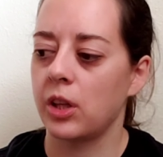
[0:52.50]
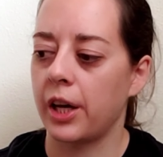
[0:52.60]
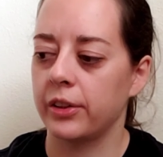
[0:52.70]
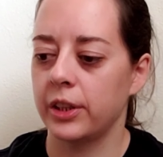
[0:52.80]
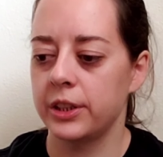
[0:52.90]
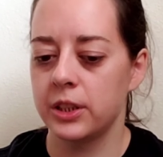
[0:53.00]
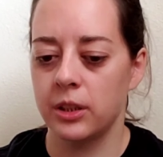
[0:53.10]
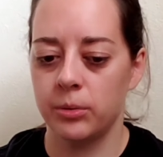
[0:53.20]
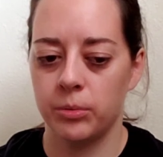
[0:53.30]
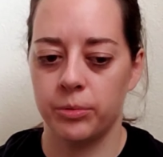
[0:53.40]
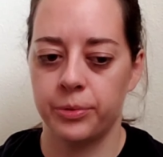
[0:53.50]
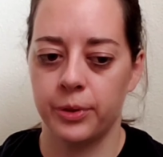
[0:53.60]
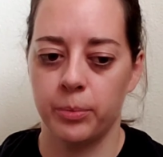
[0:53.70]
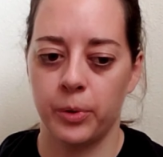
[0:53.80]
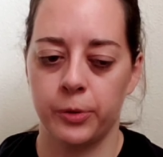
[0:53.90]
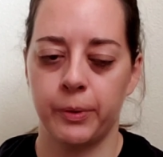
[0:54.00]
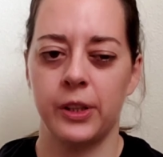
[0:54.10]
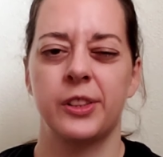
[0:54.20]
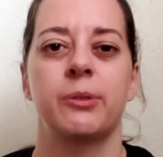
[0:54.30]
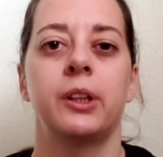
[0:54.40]
I liked it for the most
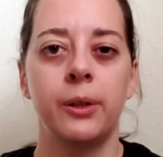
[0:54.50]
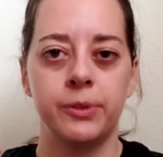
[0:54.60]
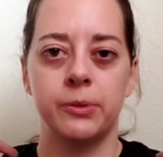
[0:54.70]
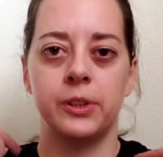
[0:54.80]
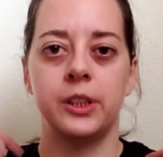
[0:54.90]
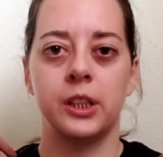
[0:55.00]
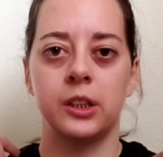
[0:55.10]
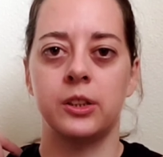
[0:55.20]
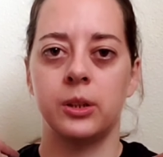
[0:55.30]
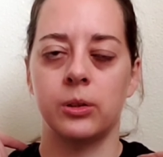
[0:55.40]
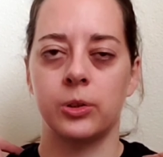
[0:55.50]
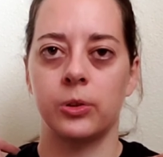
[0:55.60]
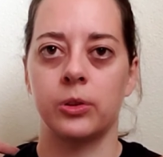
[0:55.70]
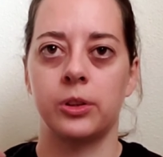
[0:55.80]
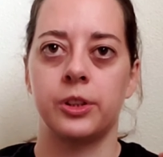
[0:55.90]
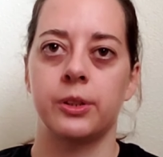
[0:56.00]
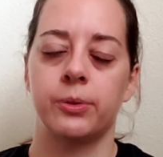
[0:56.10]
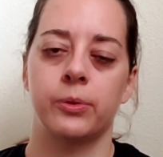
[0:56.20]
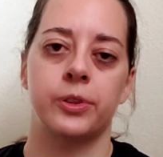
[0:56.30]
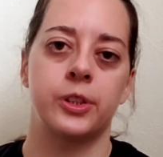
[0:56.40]
part. Sometimes it would dig into your shoulders if
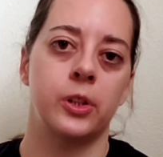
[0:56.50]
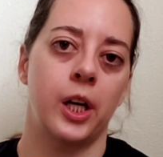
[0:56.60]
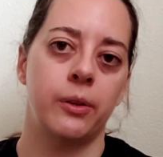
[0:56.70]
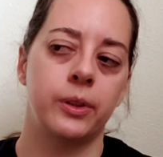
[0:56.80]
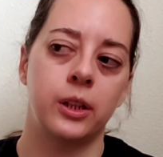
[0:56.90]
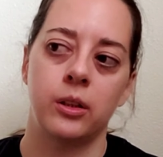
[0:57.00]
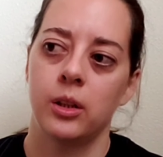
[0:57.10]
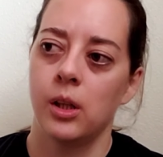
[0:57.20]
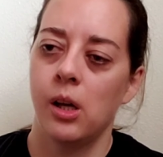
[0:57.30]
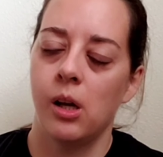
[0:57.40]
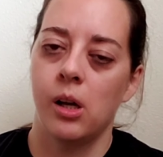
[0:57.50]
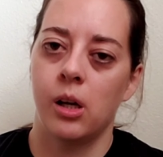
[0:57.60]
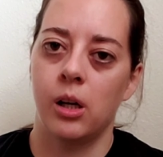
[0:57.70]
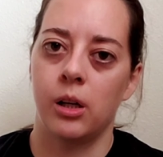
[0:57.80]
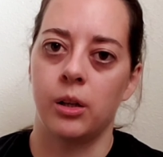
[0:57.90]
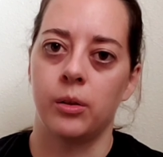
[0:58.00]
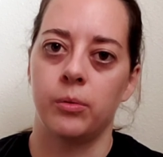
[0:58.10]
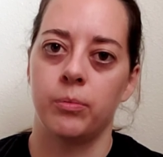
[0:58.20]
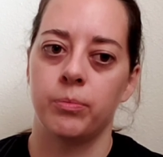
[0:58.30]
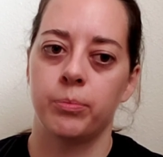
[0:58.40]
it was too heavy.
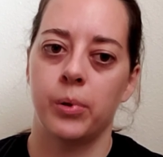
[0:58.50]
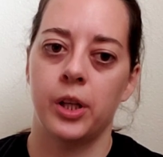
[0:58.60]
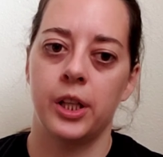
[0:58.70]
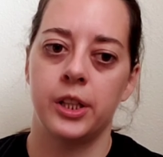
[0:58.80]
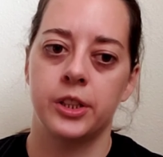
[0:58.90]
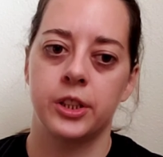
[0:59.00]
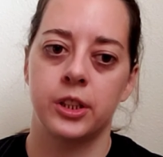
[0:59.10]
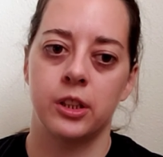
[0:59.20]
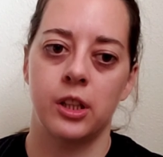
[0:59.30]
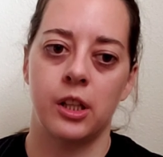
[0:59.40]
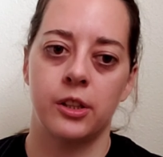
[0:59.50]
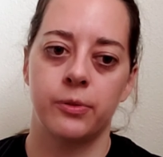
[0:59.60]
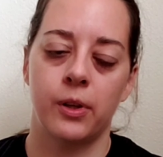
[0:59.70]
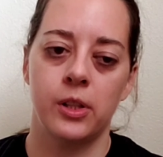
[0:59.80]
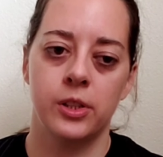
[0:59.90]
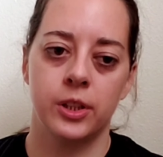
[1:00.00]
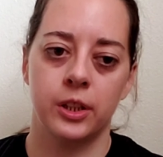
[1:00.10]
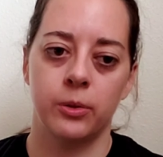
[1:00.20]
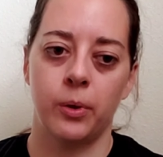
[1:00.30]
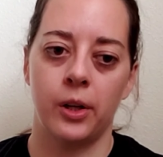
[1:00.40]
But as far as
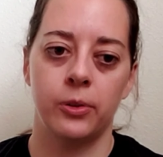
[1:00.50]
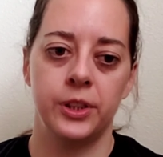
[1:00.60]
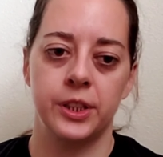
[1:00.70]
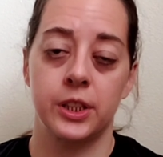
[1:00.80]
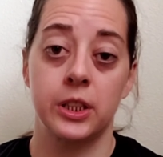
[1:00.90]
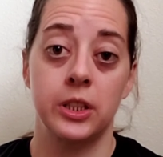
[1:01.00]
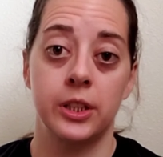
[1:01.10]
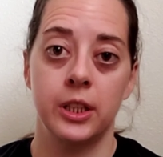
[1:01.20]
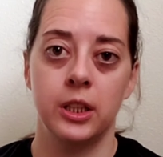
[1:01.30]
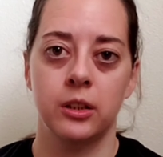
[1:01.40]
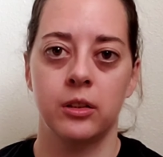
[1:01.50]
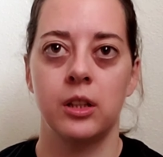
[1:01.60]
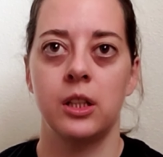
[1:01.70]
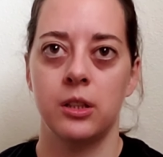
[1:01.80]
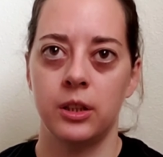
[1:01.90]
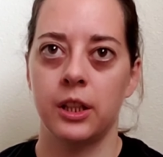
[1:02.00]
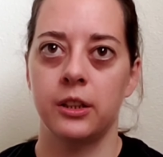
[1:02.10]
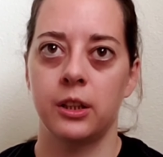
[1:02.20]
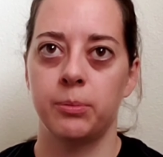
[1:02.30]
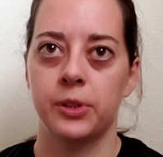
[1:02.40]
like the water resistance thing,
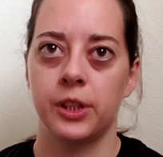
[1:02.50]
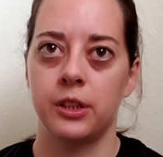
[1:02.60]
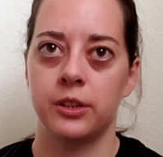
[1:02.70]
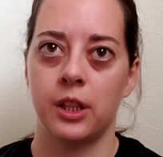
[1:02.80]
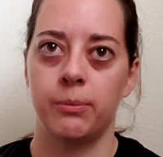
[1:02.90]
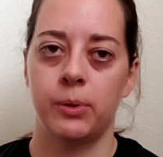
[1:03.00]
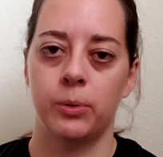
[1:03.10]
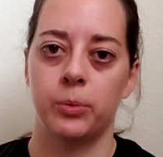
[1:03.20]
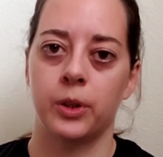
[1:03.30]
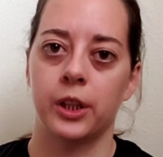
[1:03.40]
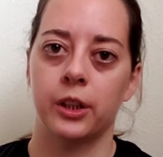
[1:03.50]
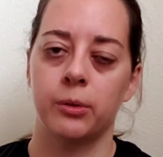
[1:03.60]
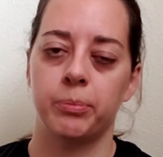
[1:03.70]
99% of the time it would work,